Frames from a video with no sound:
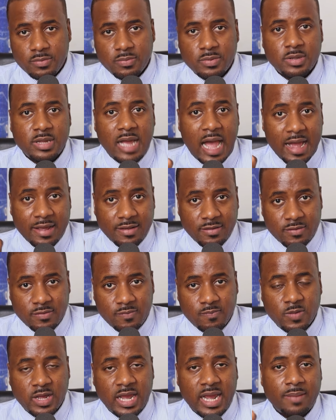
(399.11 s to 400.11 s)
That
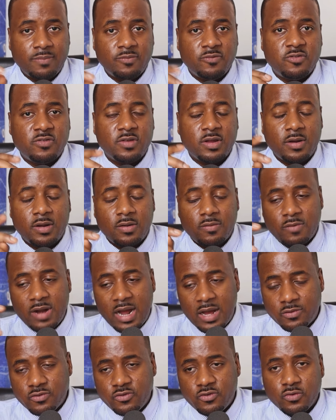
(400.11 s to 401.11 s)
game
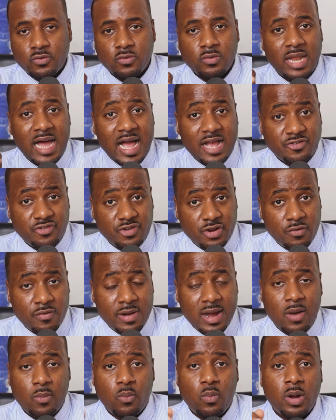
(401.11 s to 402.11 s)
round 2, last year
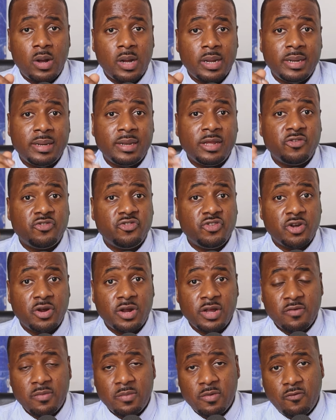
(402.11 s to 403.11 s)
round 1, this year
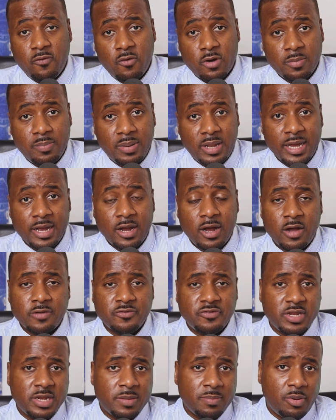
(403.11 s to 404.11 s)
even before the
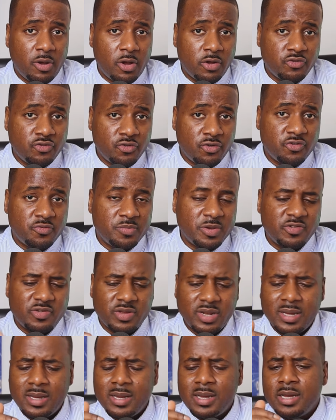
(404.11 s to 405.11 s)
playoffs, and then Paul George missed.
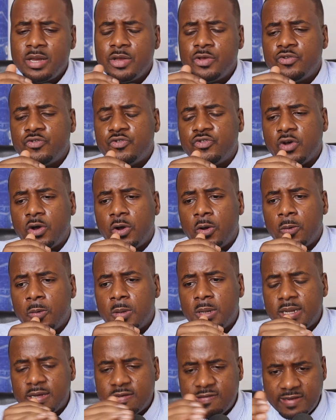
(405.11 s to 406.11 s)
So
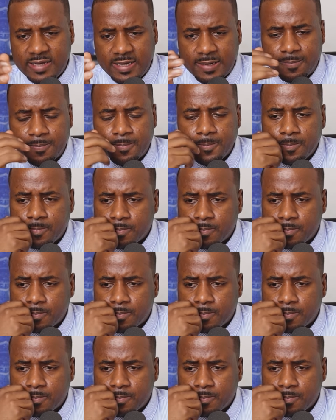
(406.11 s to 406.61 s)
listen,